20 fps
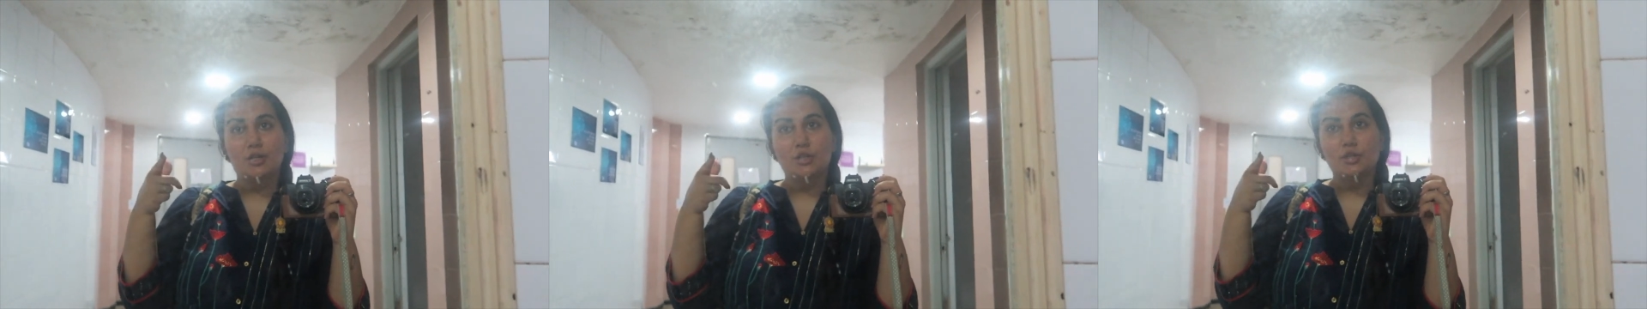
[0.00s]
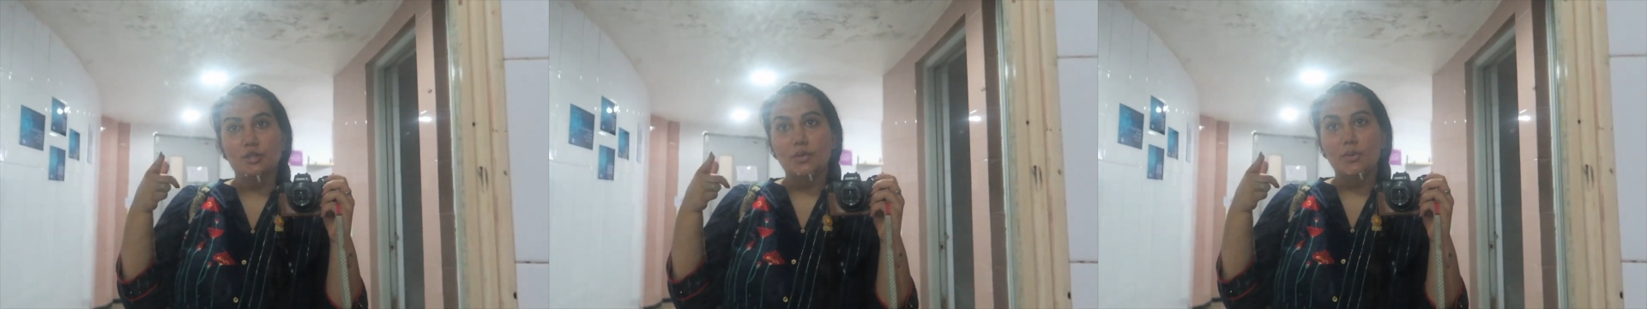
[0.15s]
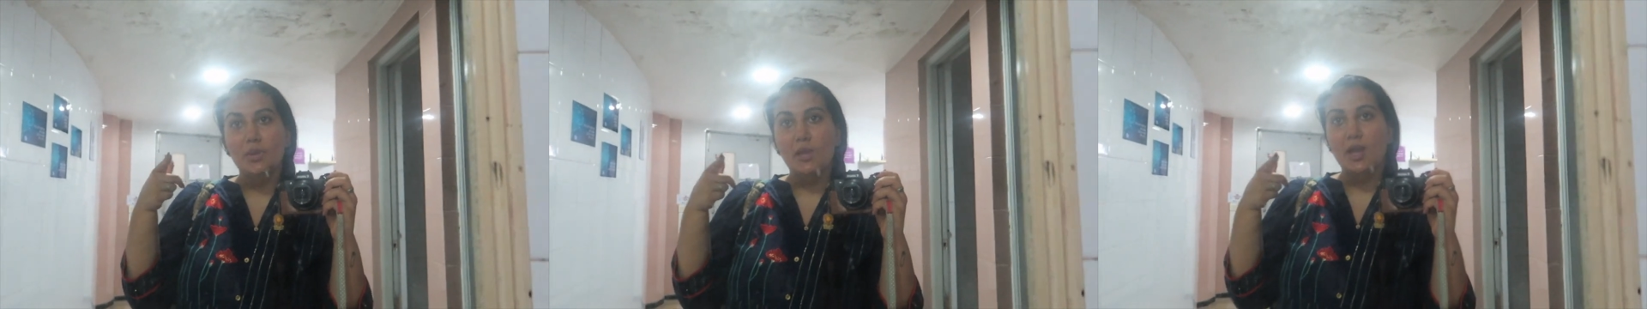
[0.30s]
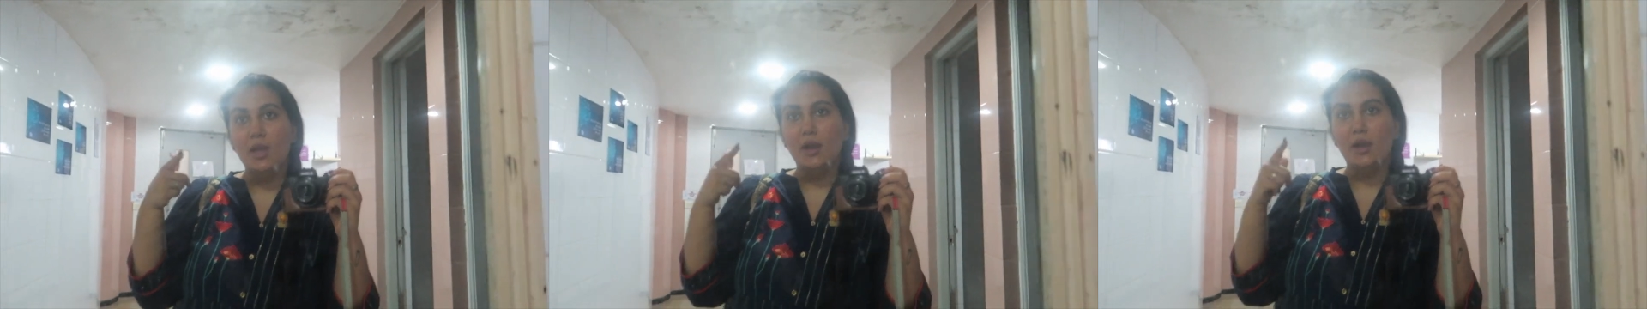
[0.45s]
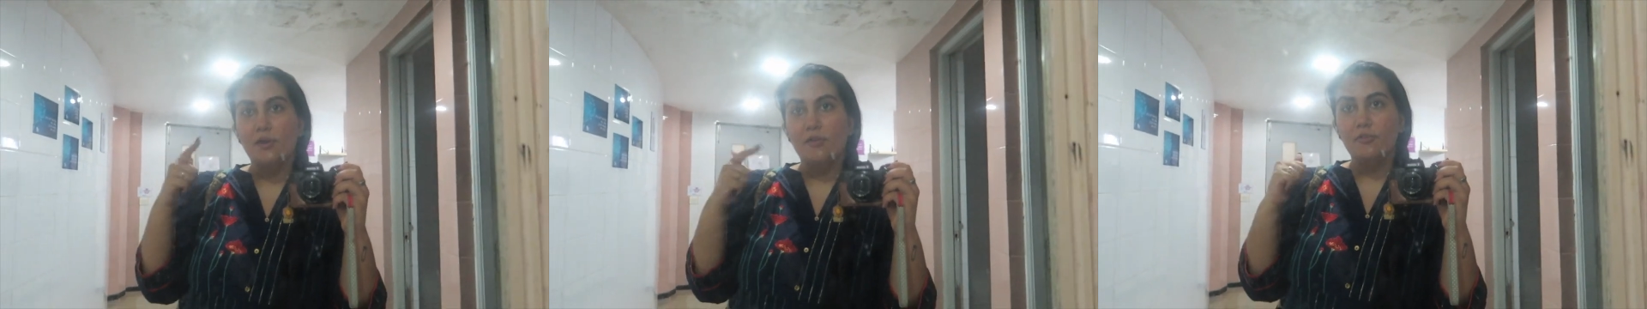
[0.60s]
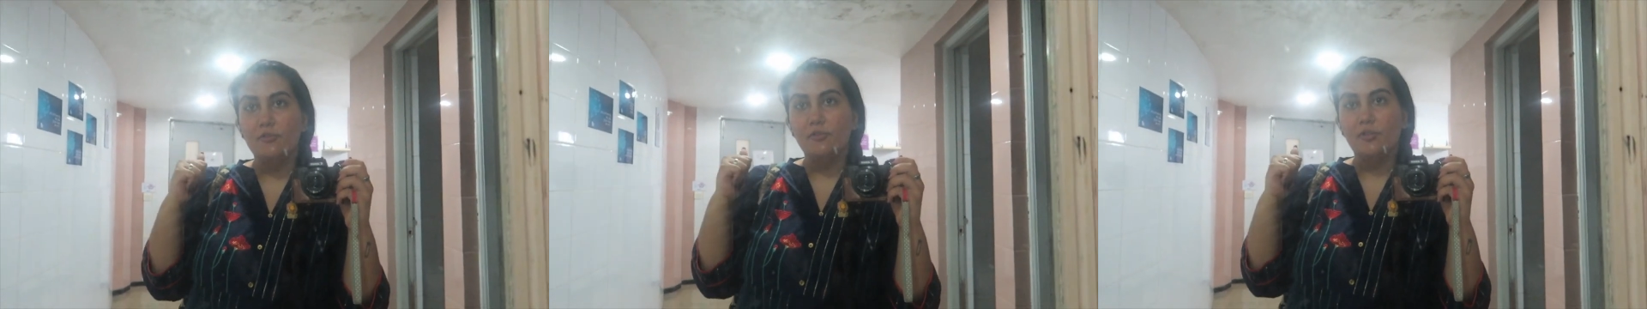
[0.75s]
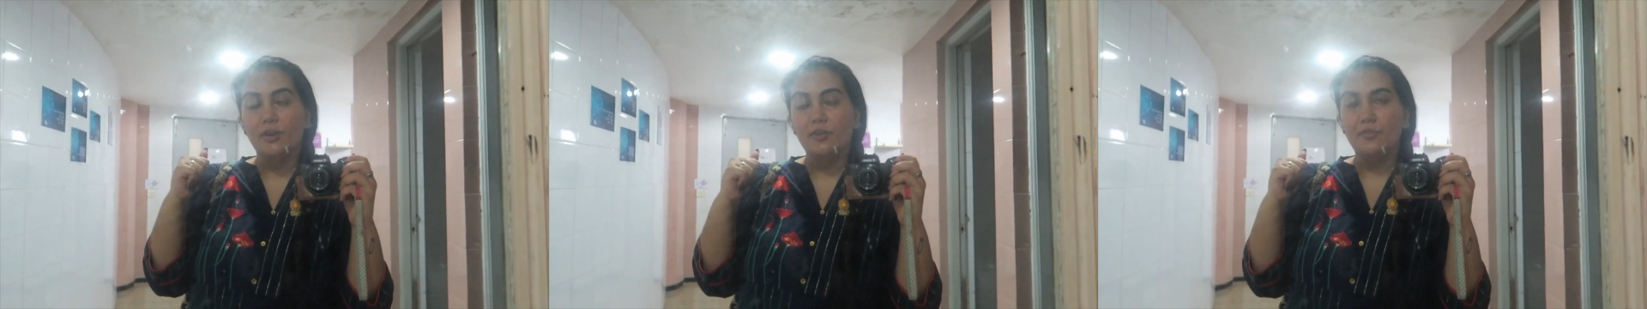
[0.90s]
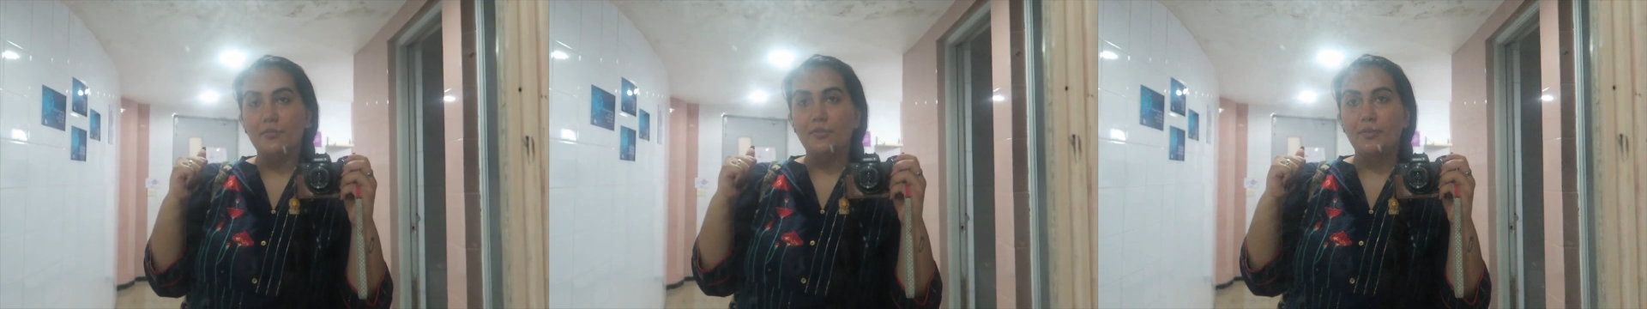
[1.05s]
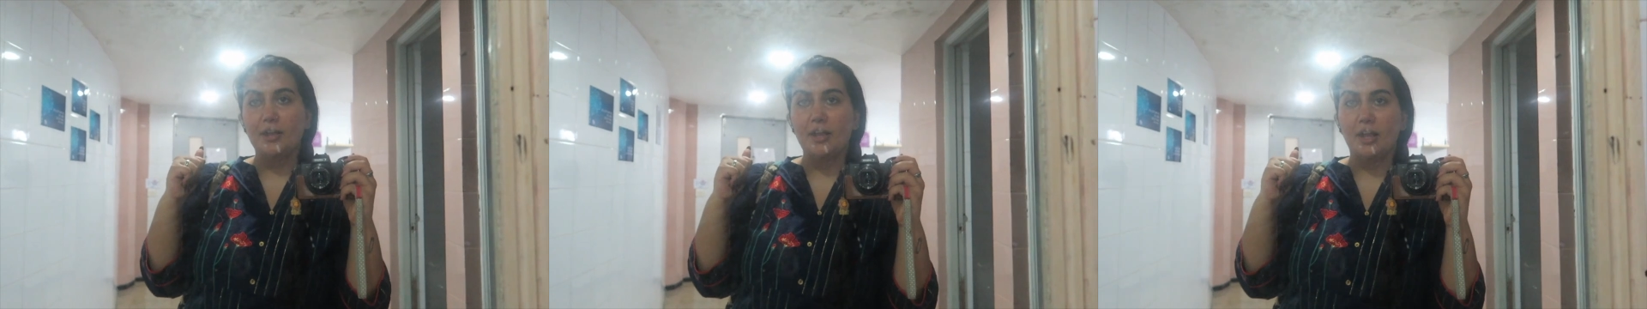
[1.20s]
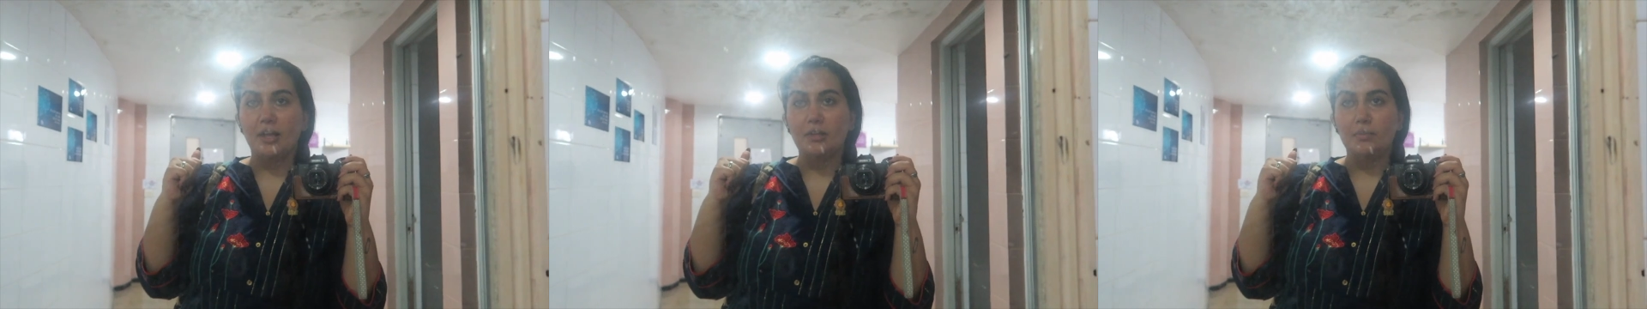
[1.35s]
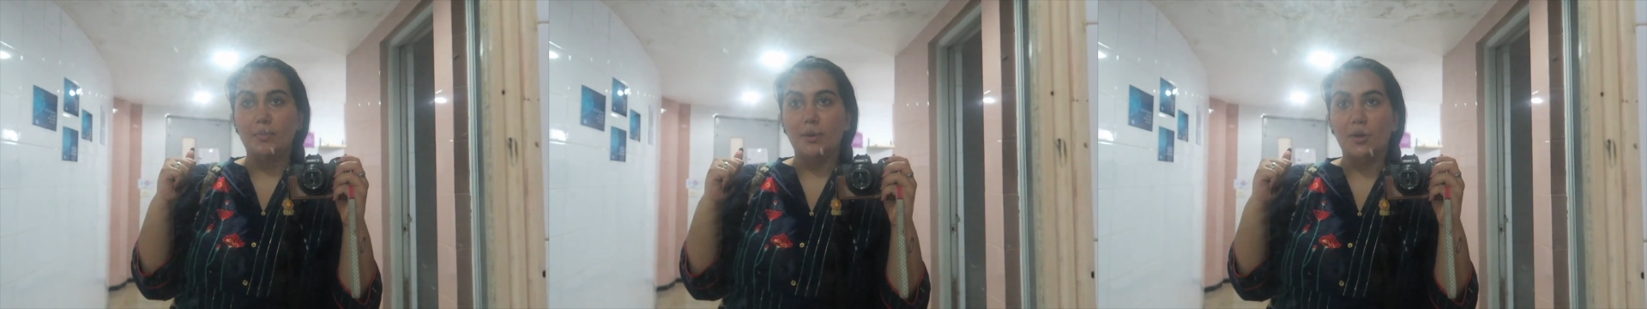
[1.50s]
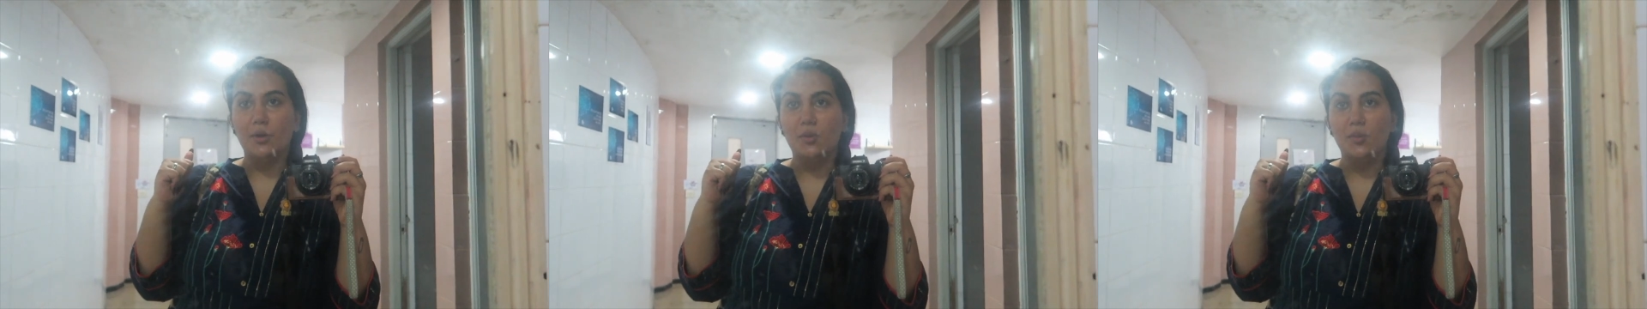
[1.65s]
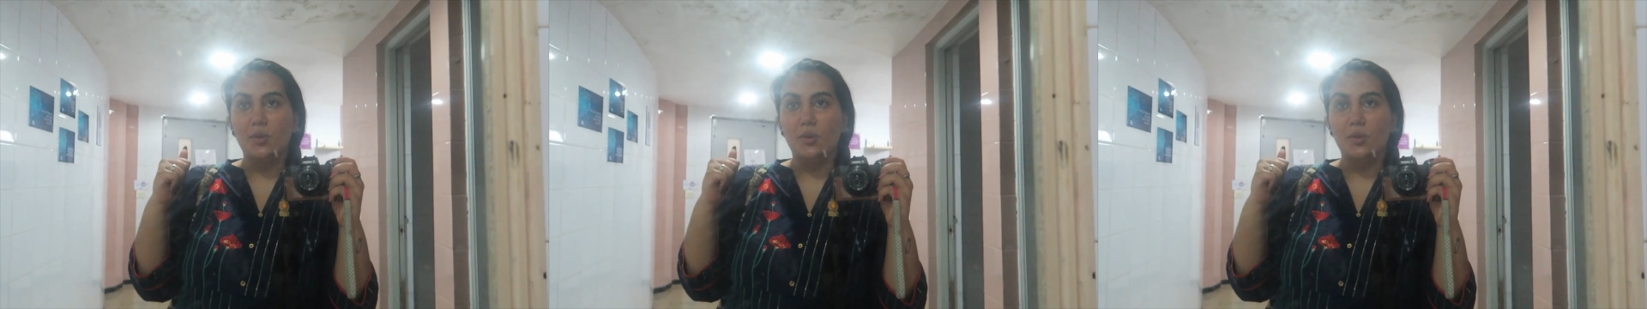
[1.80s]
So yeah, fun fact about